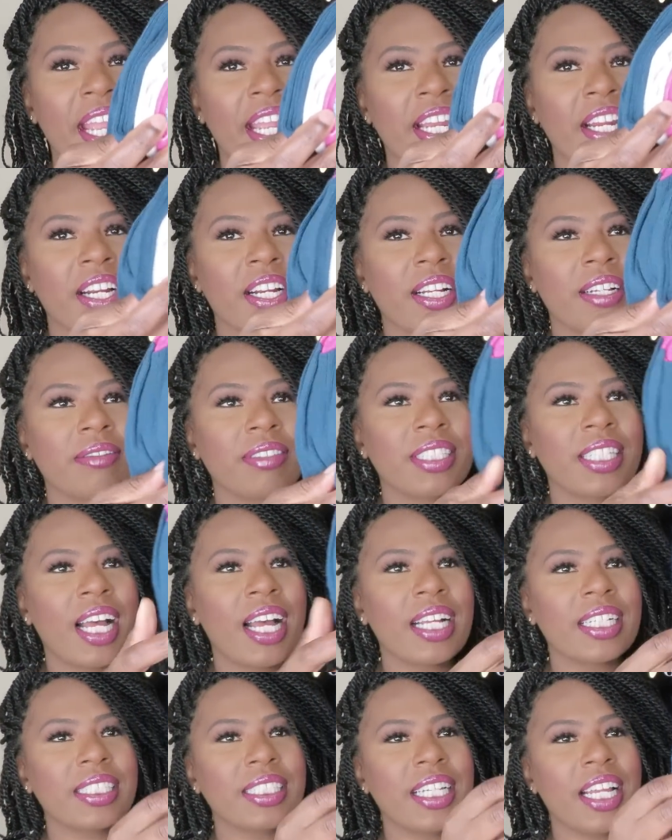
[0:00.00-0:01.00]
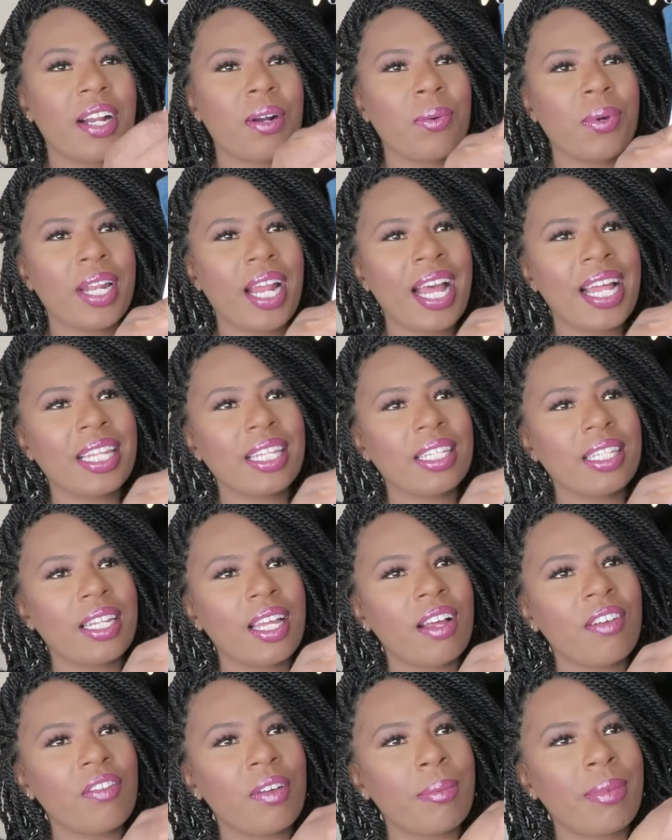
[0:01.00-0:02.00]
pair of socks. Now, what I
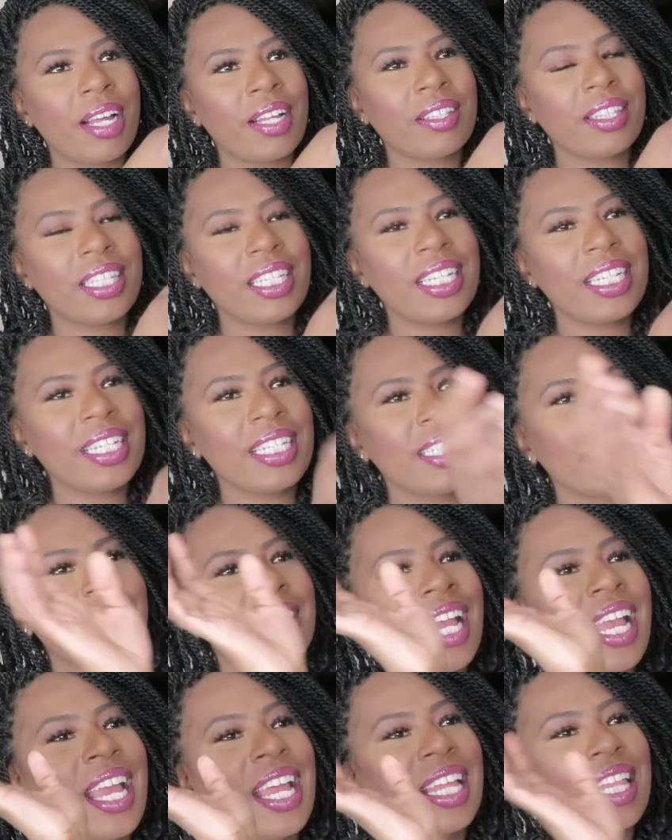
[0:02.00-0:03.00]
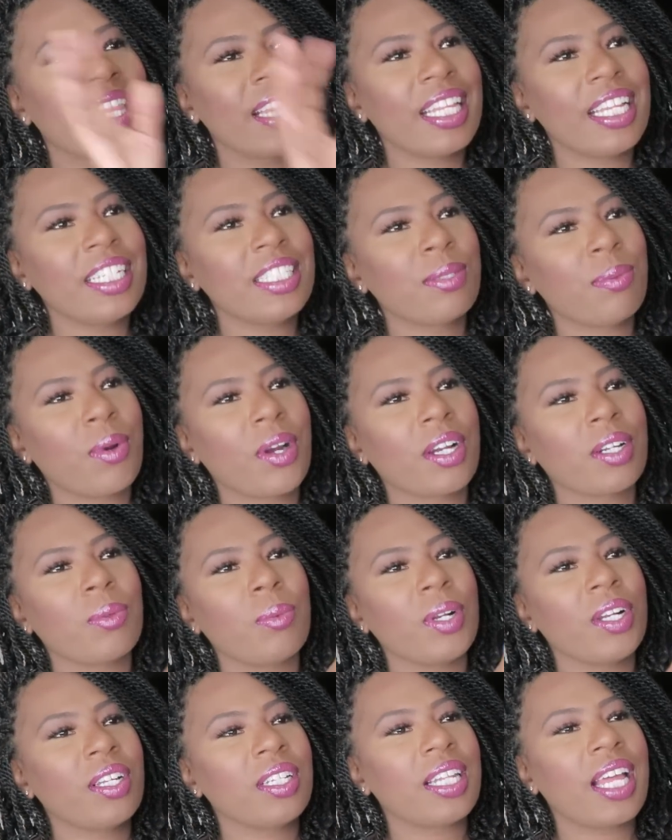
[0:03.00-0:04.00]
love about these work
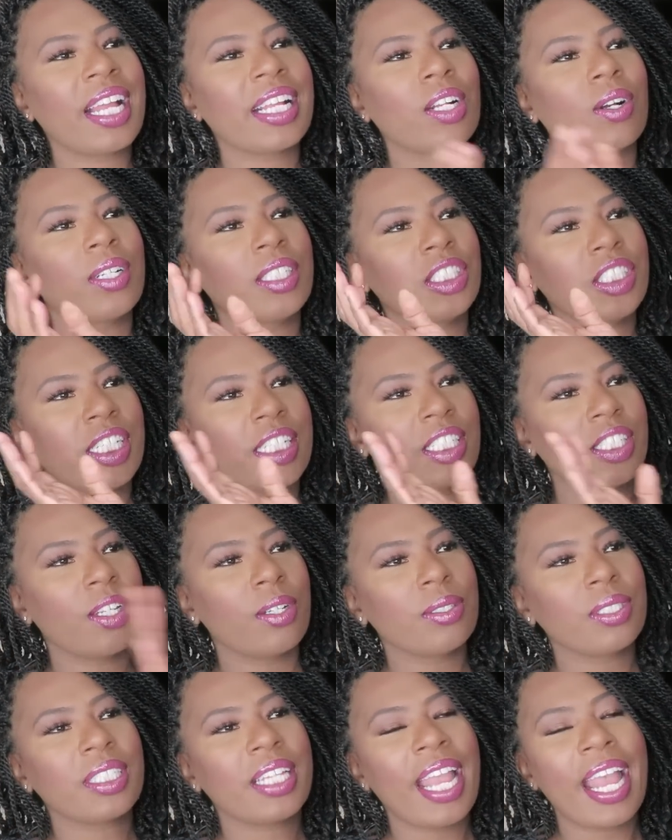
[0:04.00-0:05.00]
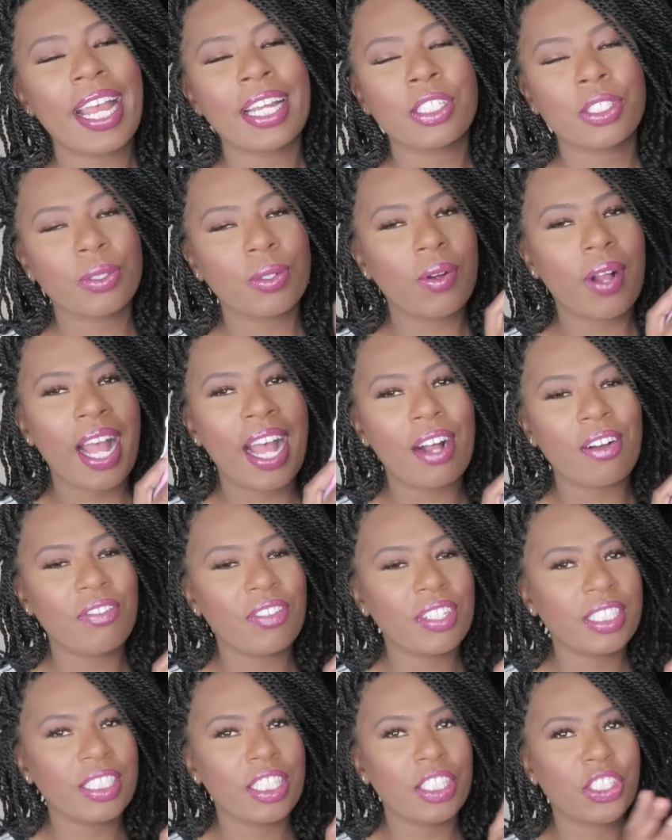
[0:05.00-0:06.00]
well like on just those casual
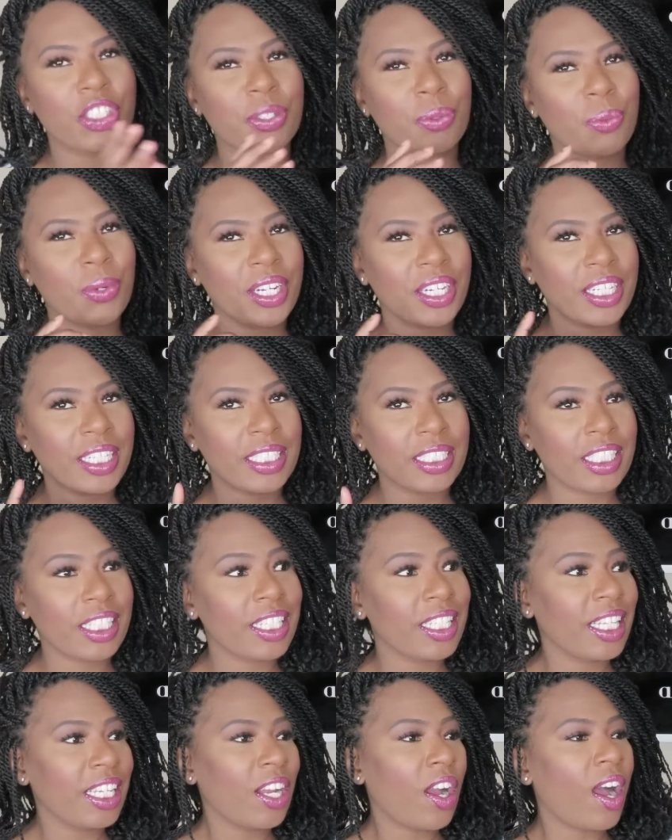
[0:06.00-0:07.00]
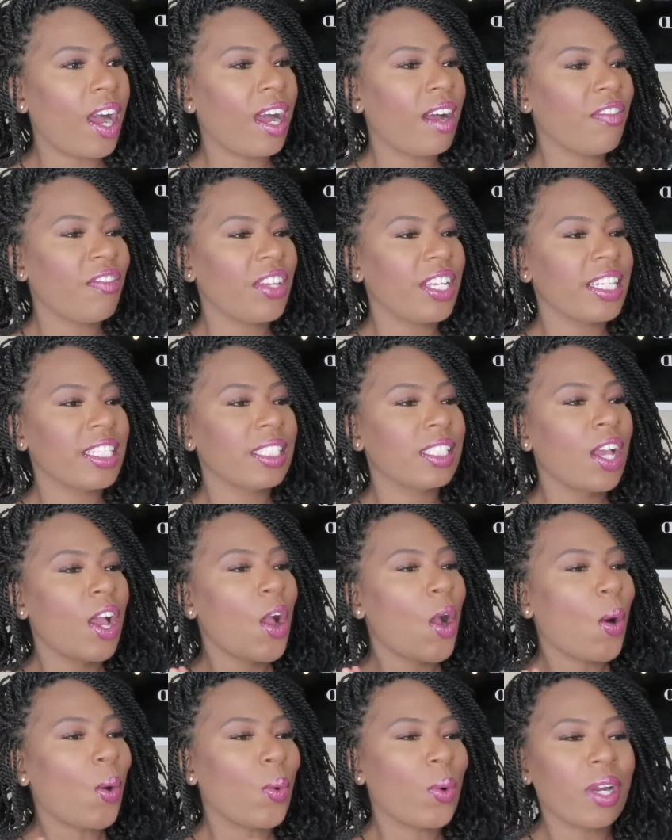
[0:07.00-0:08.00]
outfits that you're wearing to the office,
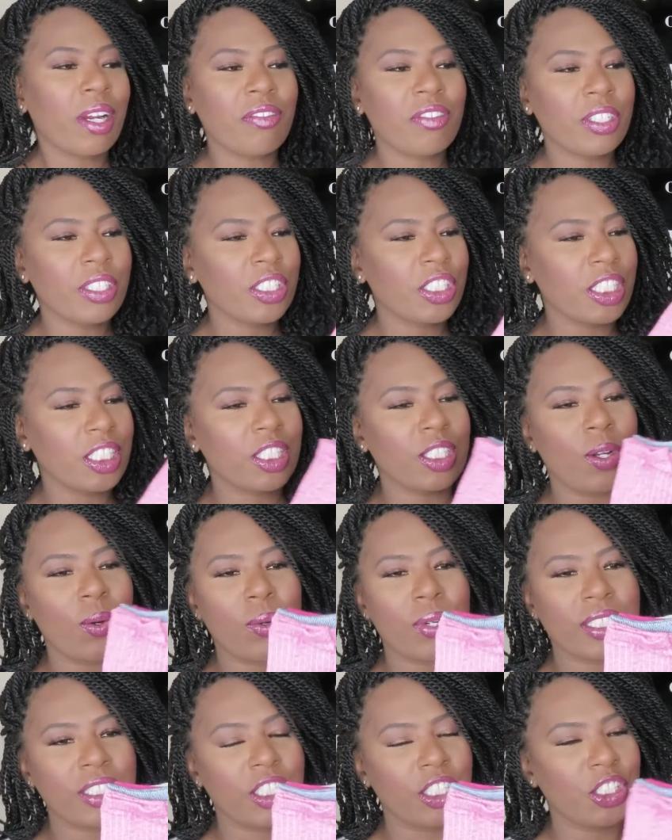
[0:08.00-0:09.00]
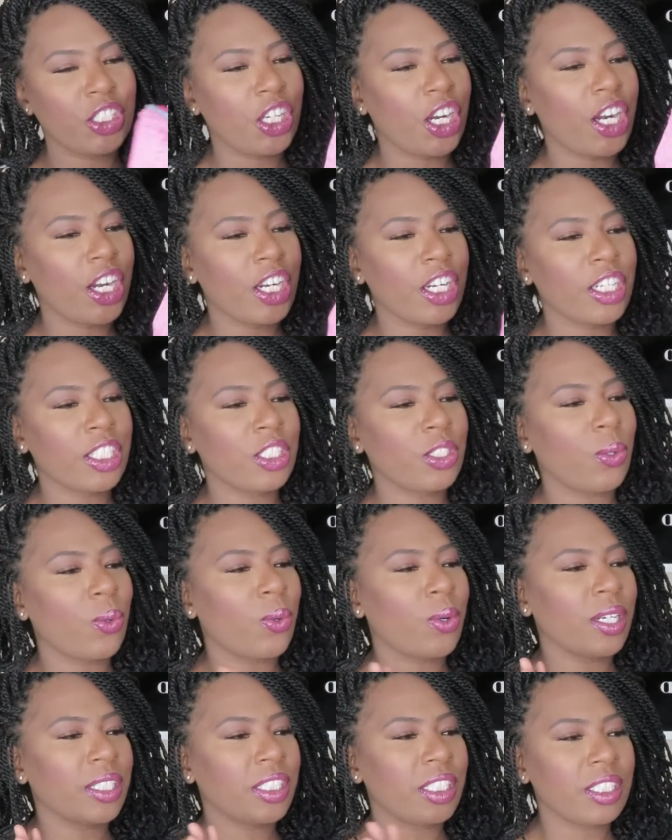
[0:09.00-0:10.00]
or if you're just going to church
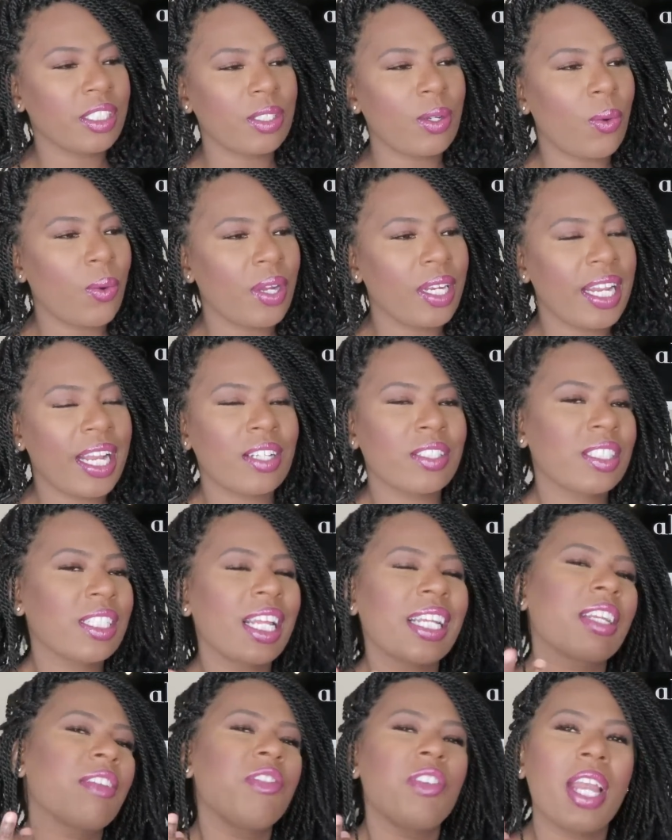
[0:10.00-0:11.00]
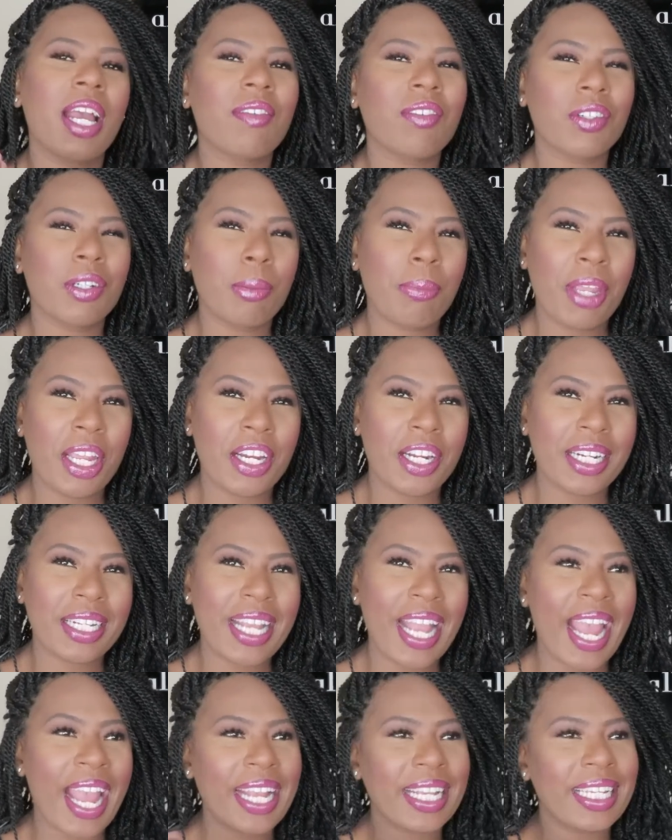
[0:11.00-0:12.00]
or just going out. So like if you have on a pair of
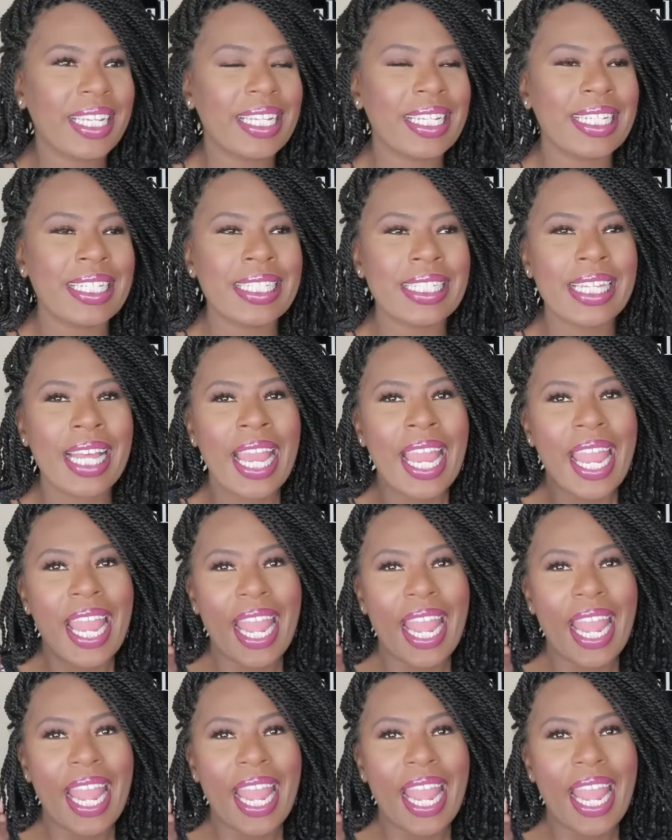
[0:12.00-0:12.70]
khakis